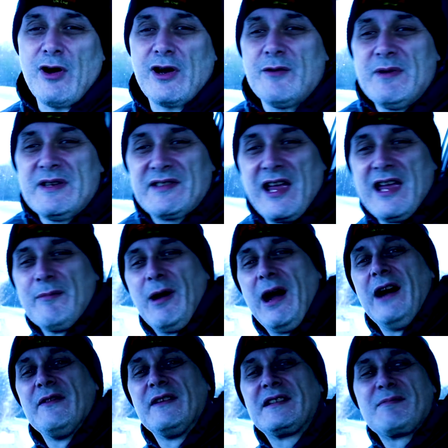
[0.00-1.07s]
What can we say
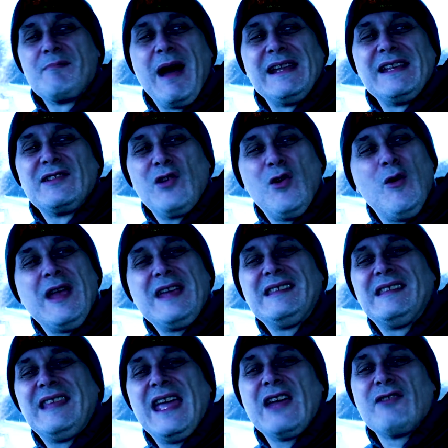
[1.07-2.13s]
about this man? He's
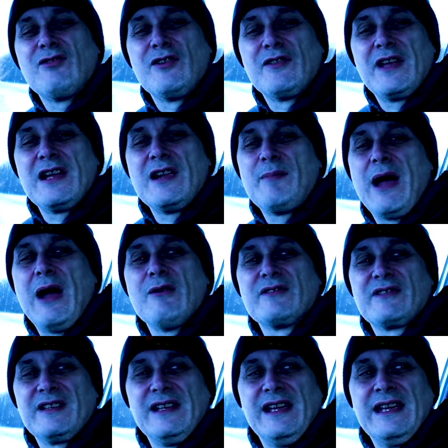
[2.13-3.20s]
always there or
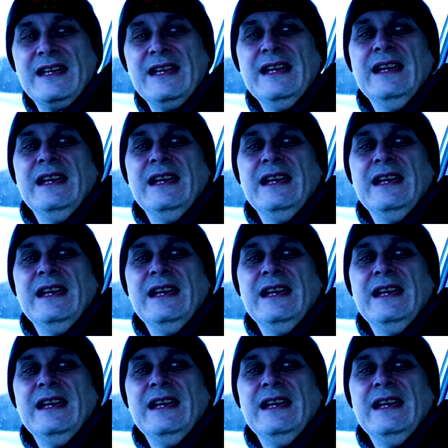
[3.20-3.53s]
thereabouts, isn't